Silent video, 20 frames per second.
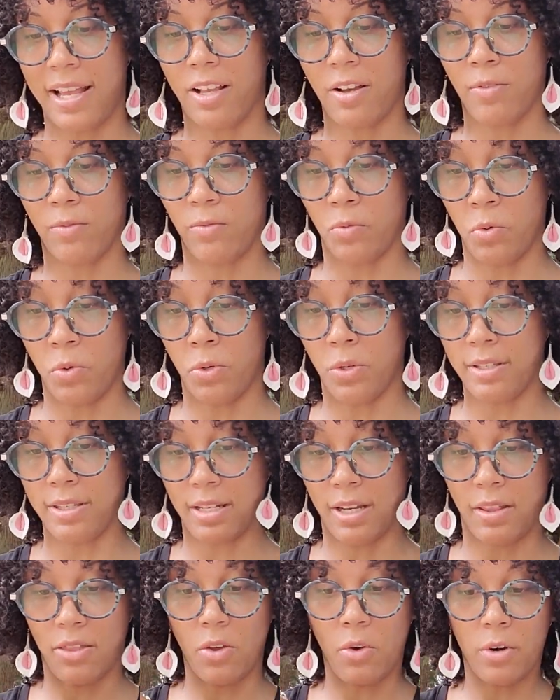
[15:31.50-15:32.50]
of rules
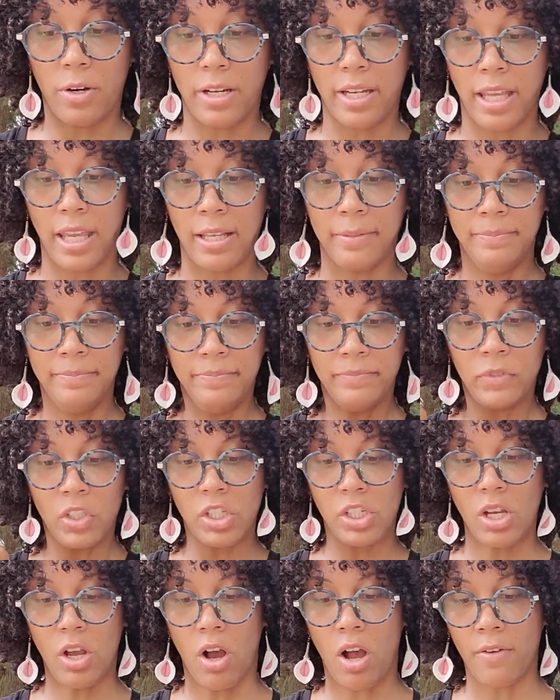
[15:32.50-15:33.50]
and authority,
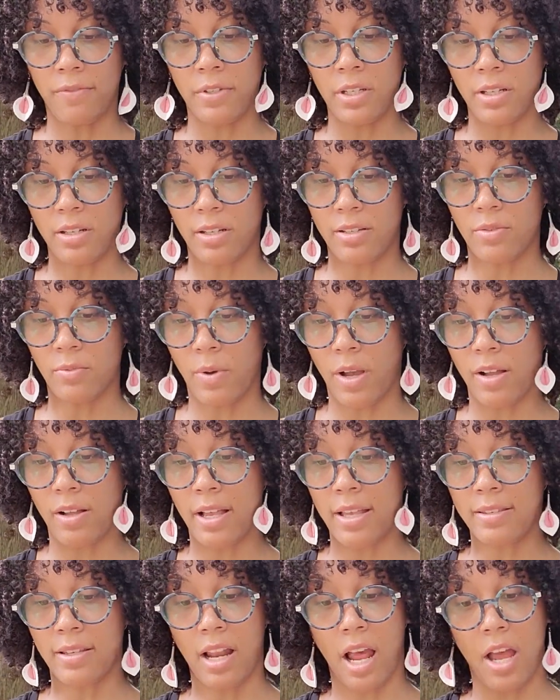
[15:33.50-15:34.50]
she often does well
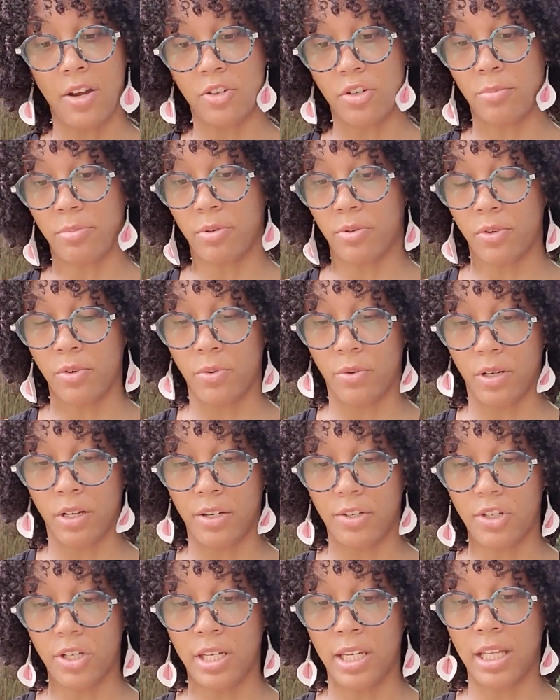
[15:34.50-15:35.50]
as an entrepreneur.
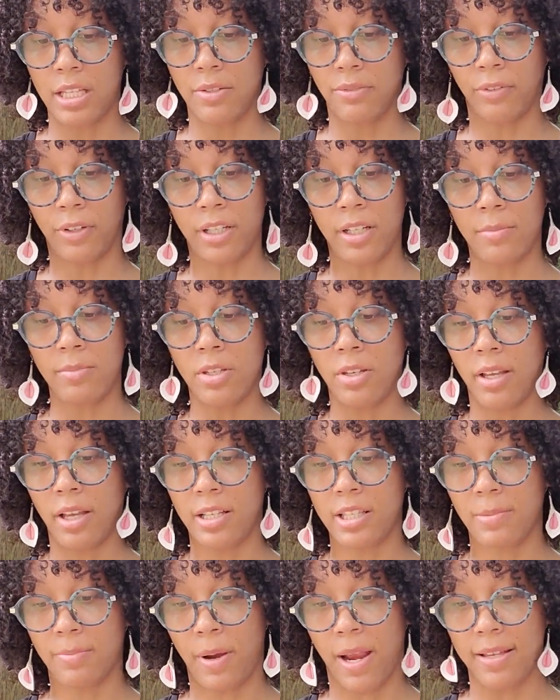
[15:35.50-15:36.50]
She needs freedom to
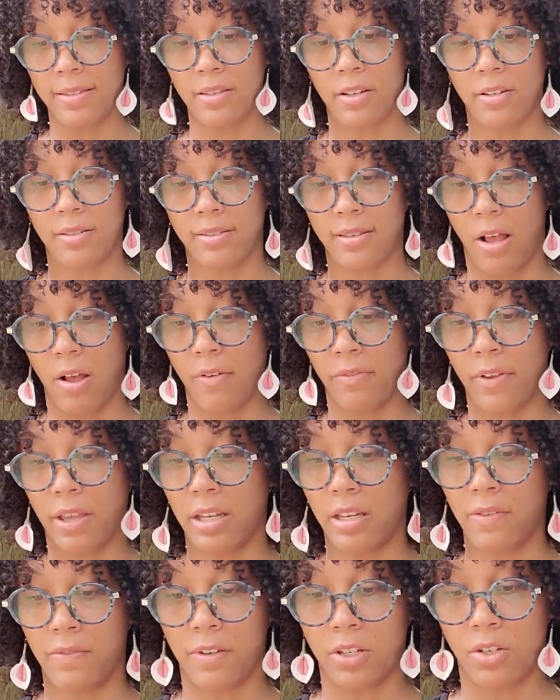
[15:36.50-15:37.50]
express herself
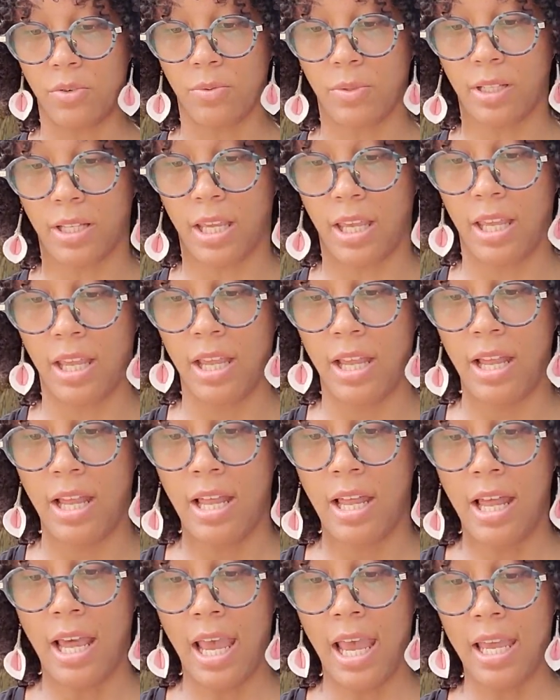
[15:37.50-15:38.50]
individually
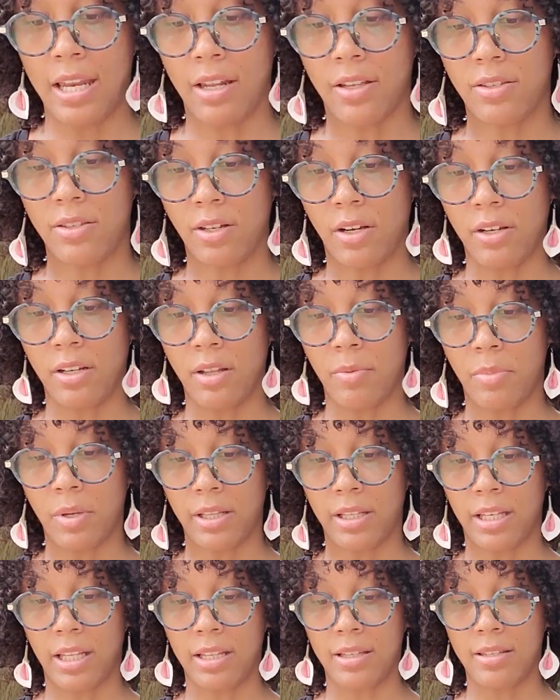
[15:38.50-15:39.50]
and a certain
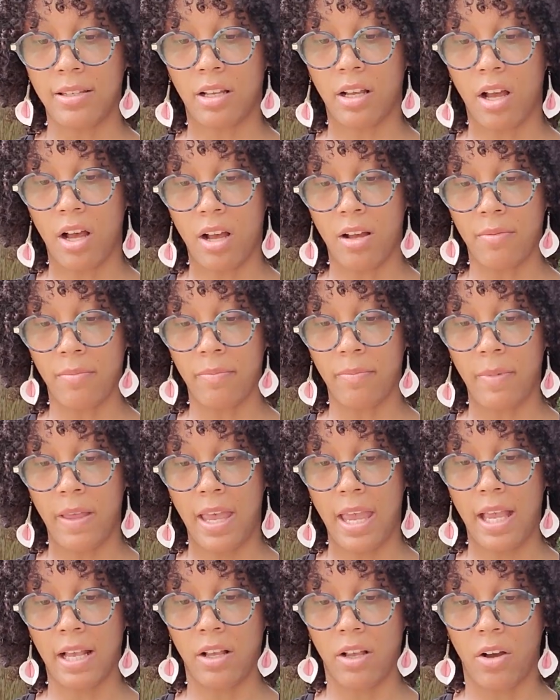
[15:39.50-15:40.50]
ability to come
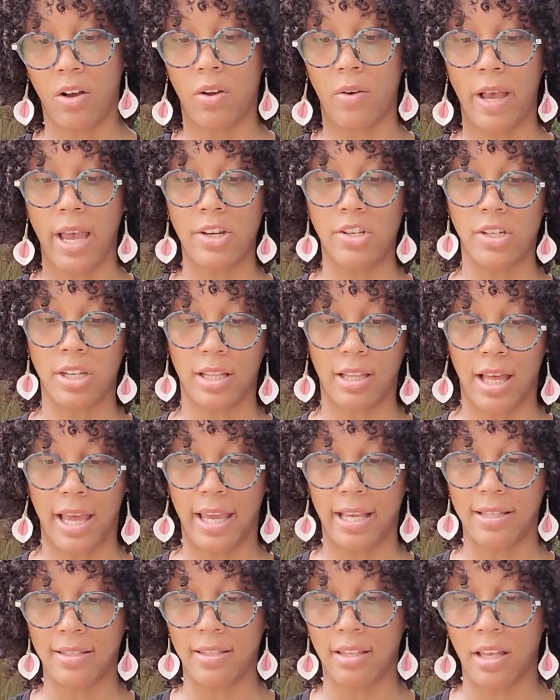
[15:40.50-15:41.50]
and go as she
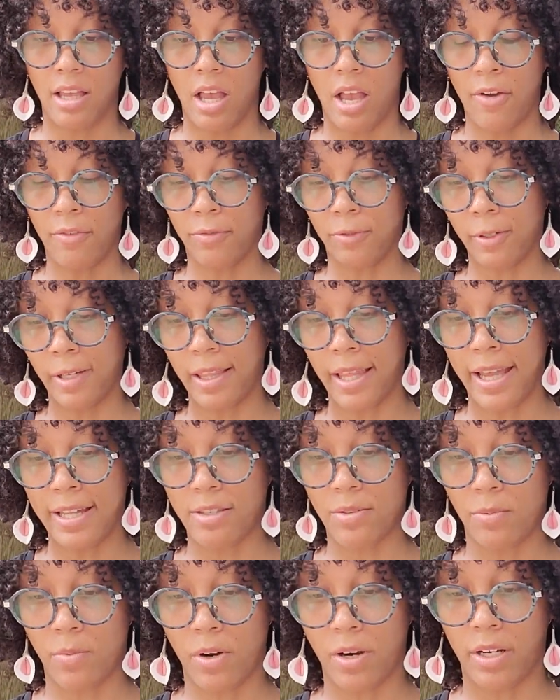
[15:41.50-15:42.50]
likes.
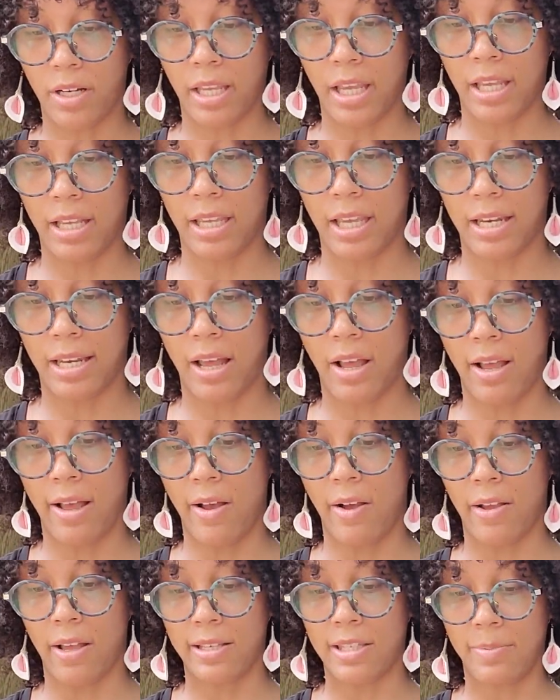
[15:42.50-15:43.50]
Freelance work can
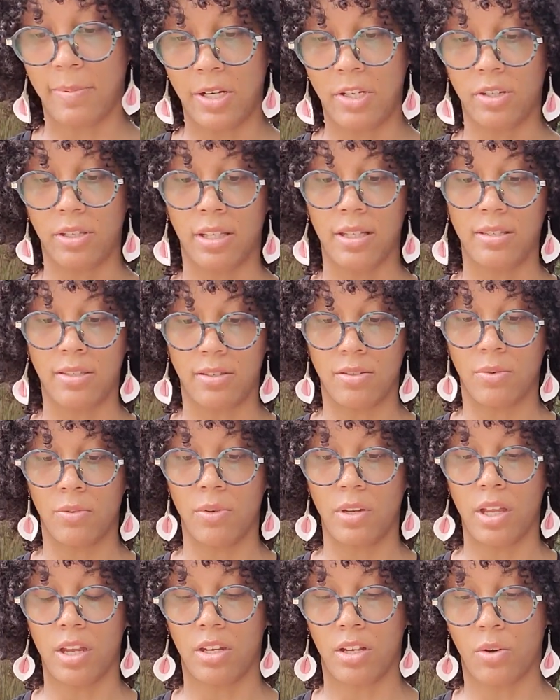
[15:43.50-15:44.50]
especially
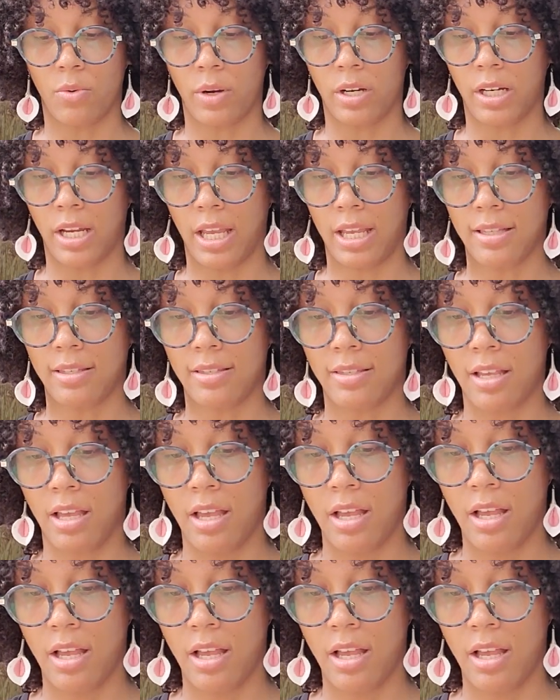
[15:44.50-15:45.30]
suit an Aquarius.